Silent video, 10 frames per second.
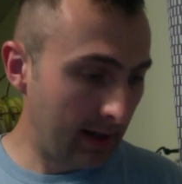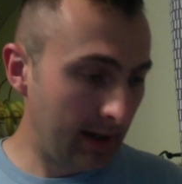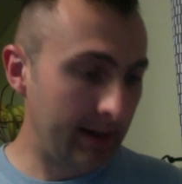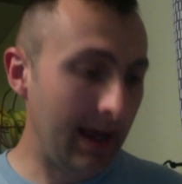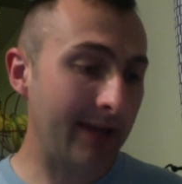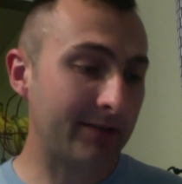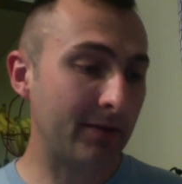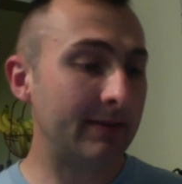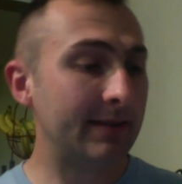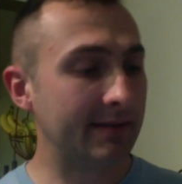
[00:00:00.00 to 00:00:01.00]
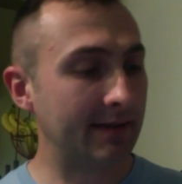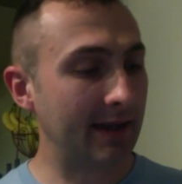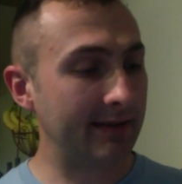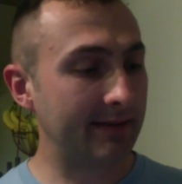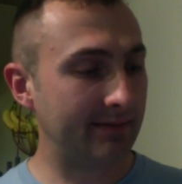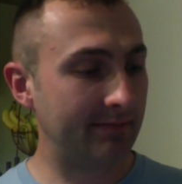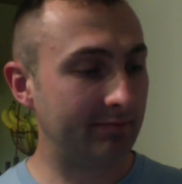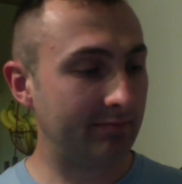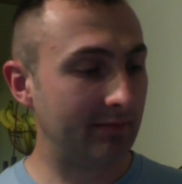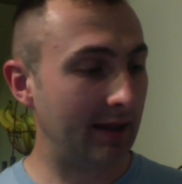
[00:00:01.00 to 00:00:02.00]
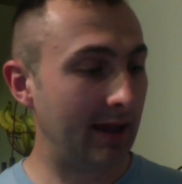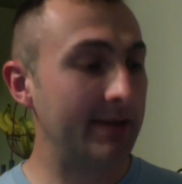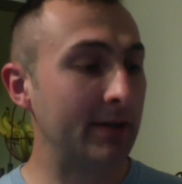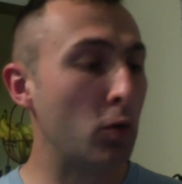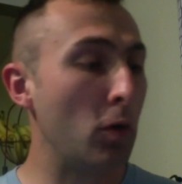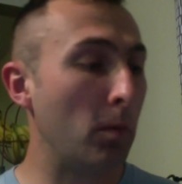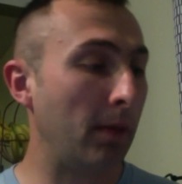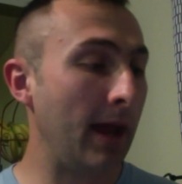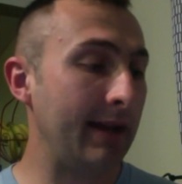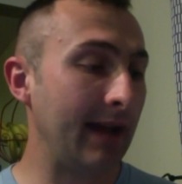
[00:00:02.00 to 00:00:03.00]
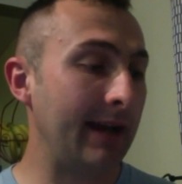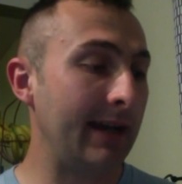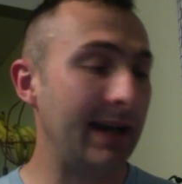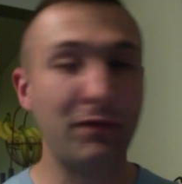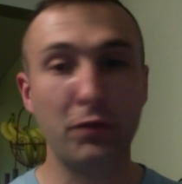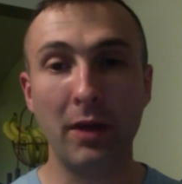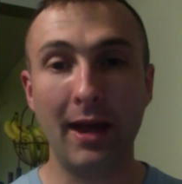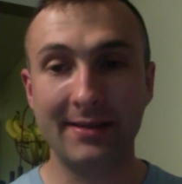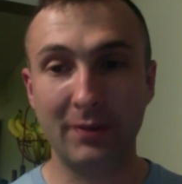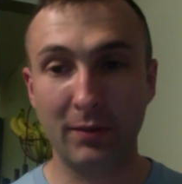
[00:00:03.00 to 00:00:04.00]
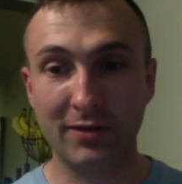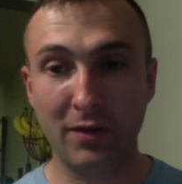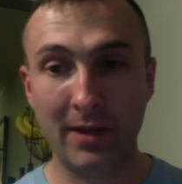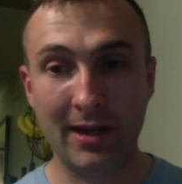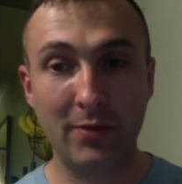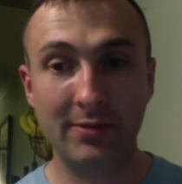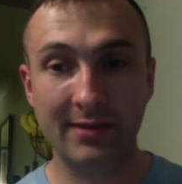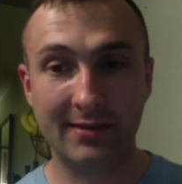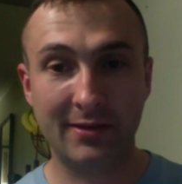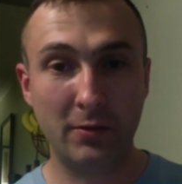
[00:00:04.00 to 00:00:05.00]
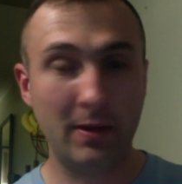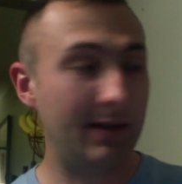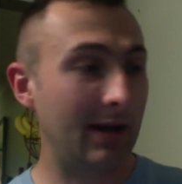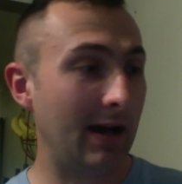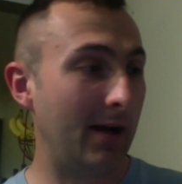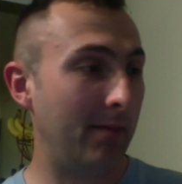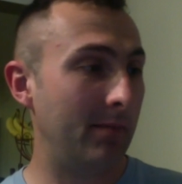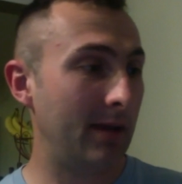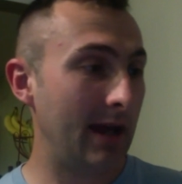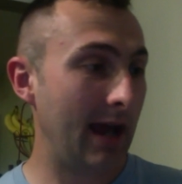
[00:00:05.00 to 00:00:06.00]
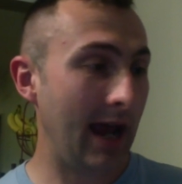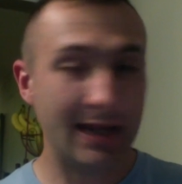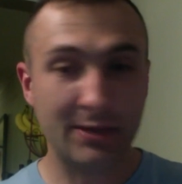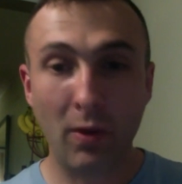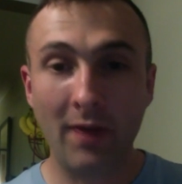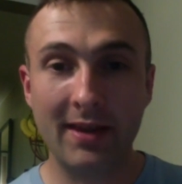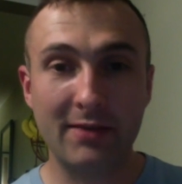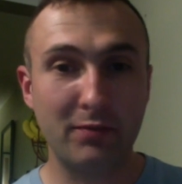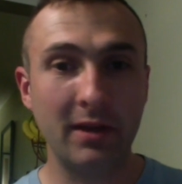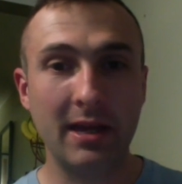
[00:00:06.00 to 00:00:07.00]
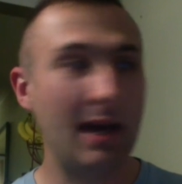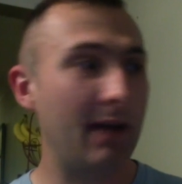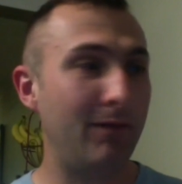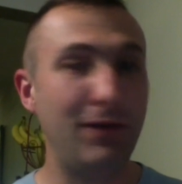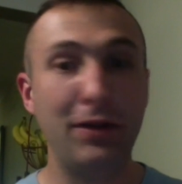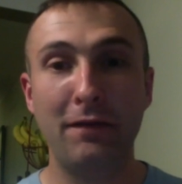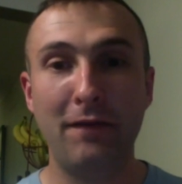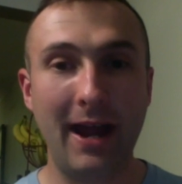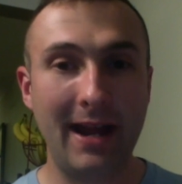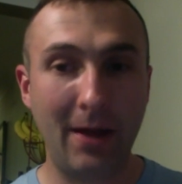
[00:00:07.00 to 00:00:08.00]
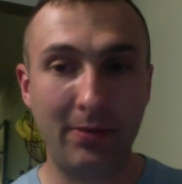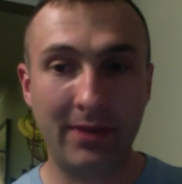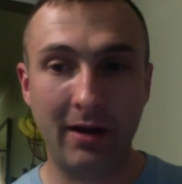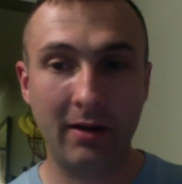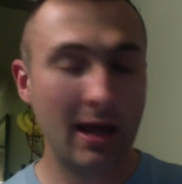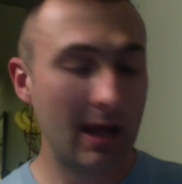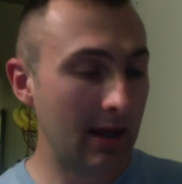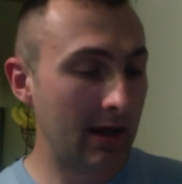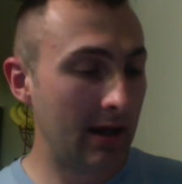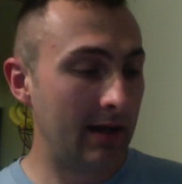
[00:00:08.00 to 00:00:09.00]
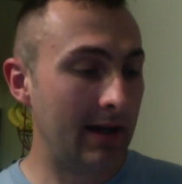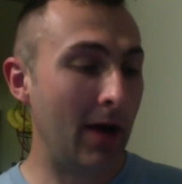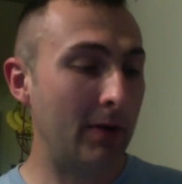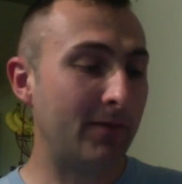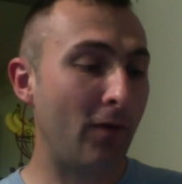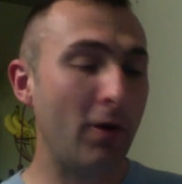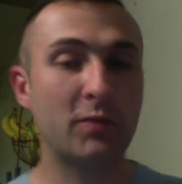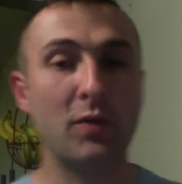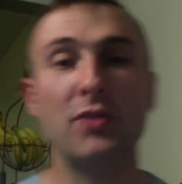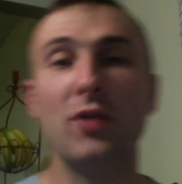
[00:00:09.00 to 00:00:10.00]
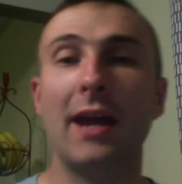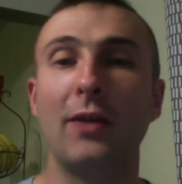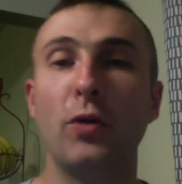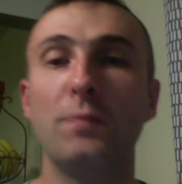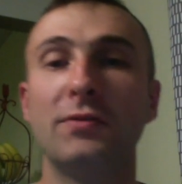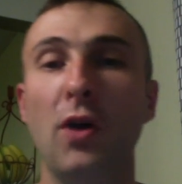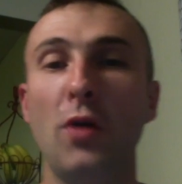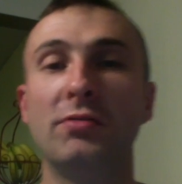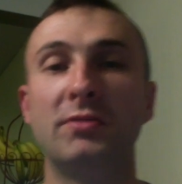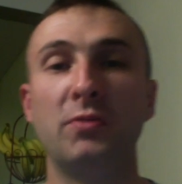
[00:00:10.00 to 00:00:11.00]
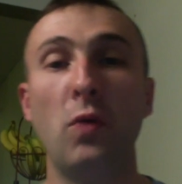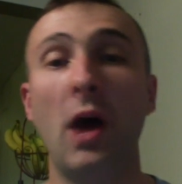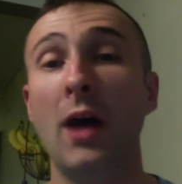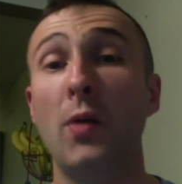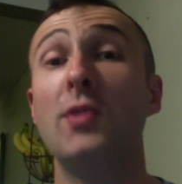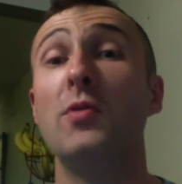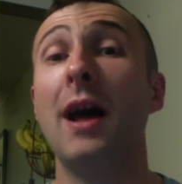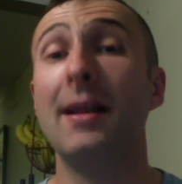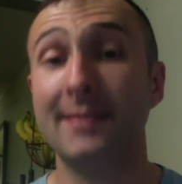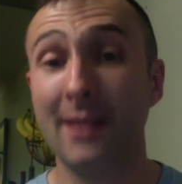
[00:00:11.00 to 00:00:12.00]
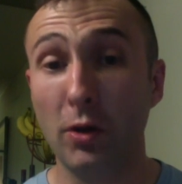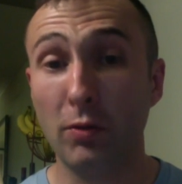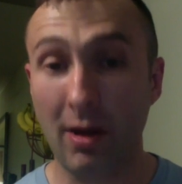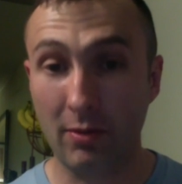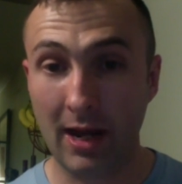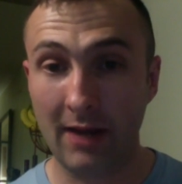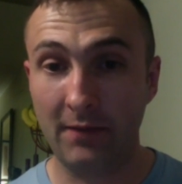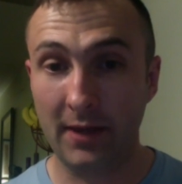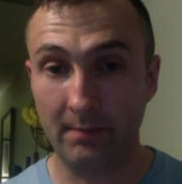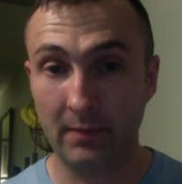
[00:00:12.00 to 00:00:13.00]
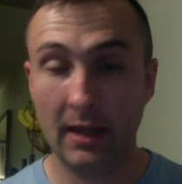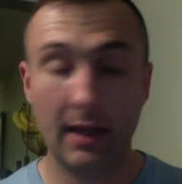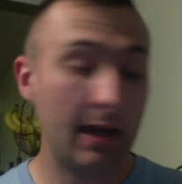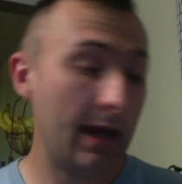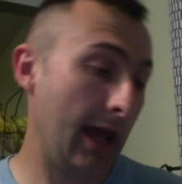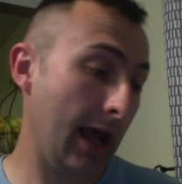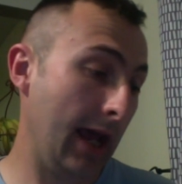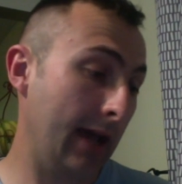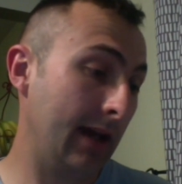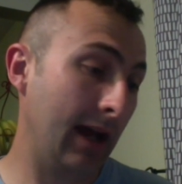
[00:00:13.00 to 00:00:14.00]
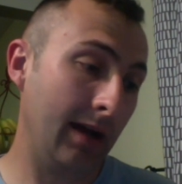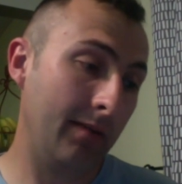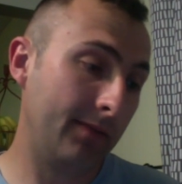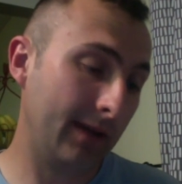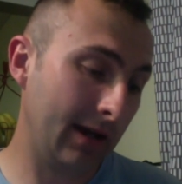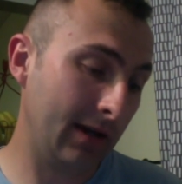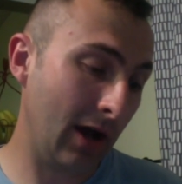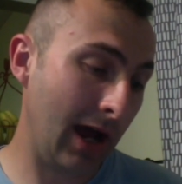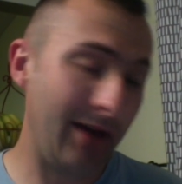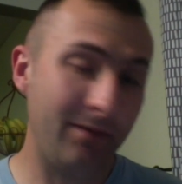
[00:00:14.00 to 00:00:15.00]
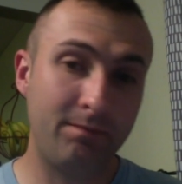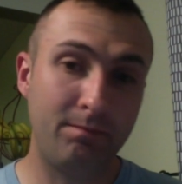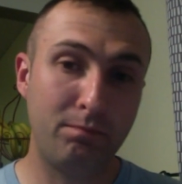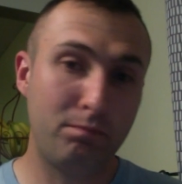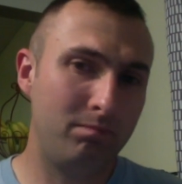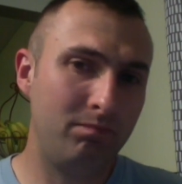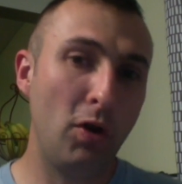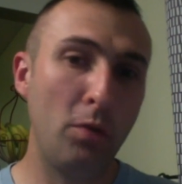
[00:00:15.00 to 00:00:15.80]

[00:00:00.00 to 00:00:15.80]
yeah, so it's a cool plant. I didn't even realize there were so many uses to it, and it's one that's really vilified out there. Now, as far as red dragon herbs goes, we do not sell ground ivy, and I have no